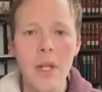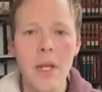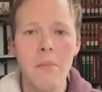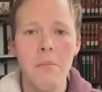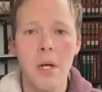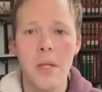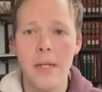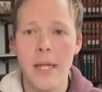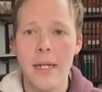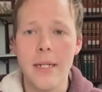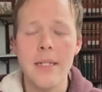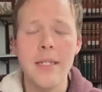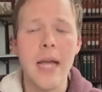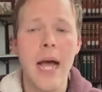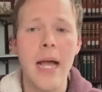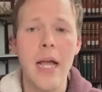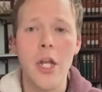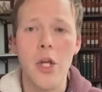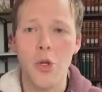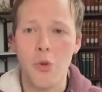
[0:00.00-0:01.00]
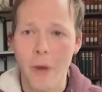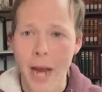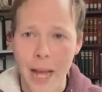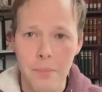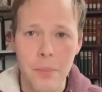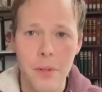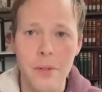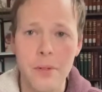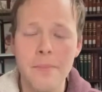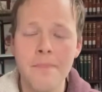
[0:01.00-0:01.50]
but let us
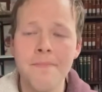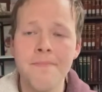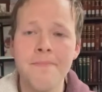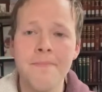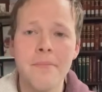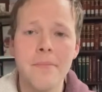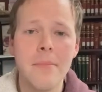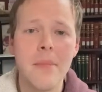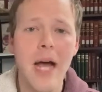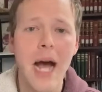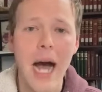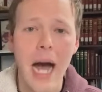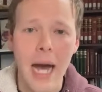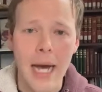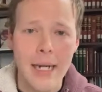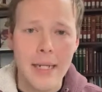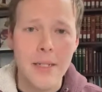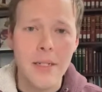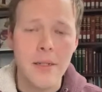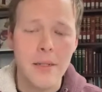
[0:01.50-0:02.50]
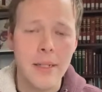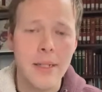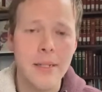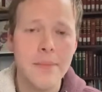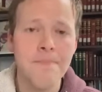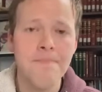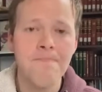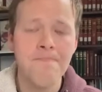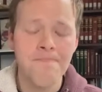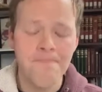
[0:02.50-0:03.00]
grapple honestly
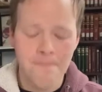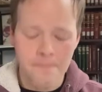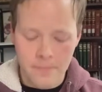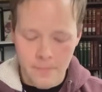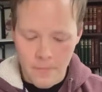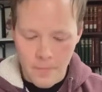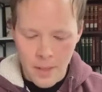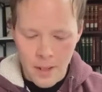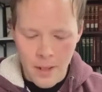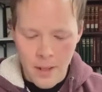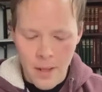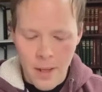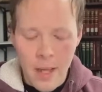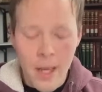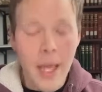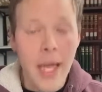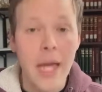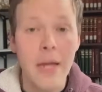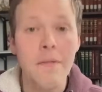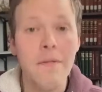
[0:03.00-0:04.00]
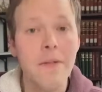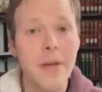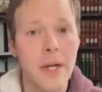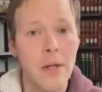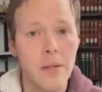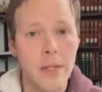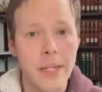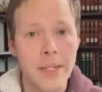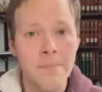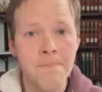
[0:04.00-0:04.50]
and
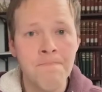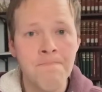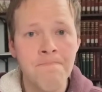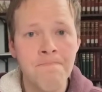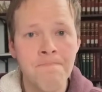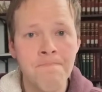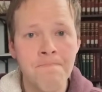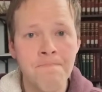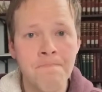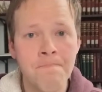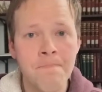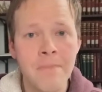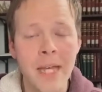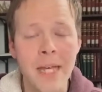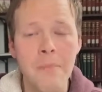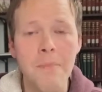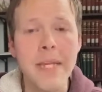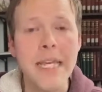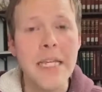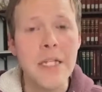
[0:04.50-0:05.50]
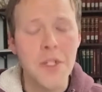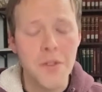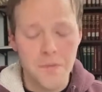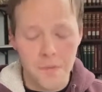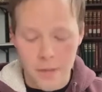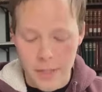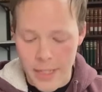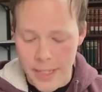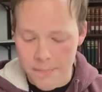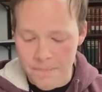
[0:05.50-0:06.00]
fairly and
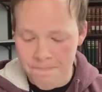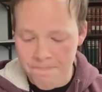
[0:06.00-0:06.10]
peacefully